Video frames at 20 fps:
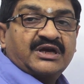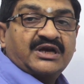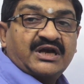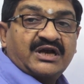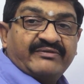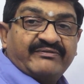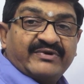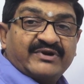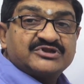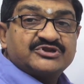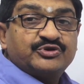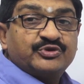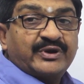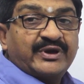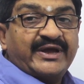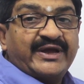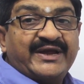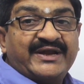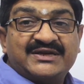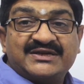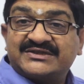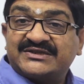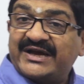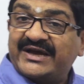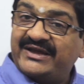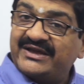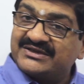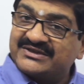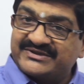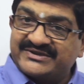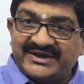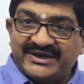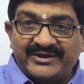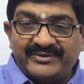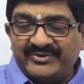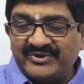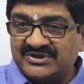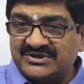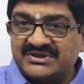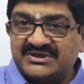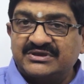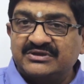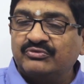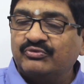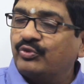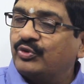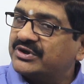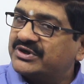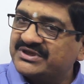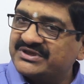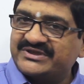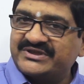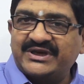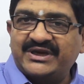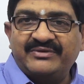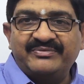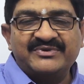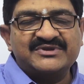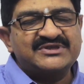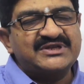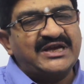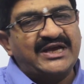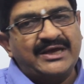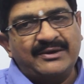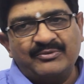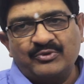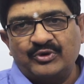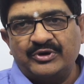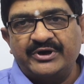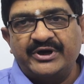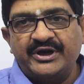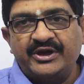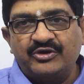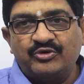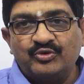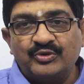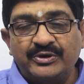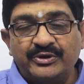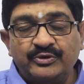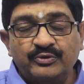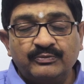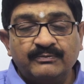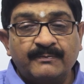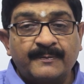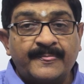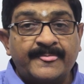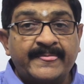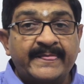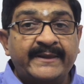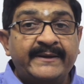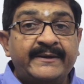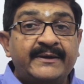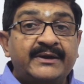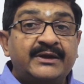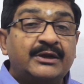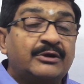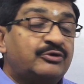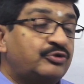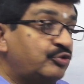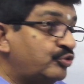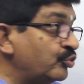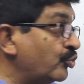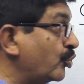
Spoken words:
covers your entire syllabus. What is syllabus? I have already told you. Now, two